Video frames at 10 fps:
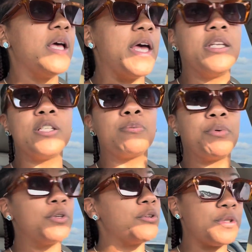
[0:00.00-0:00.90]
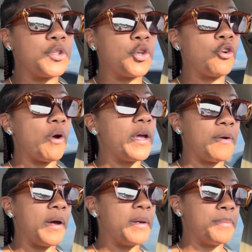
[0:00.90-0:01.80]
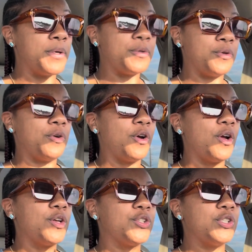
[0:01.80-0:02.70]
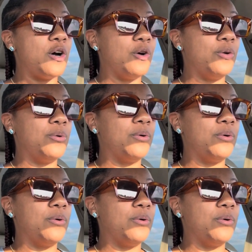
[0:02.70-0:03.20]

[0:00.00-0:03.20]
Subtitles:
And this builder is a great builder. So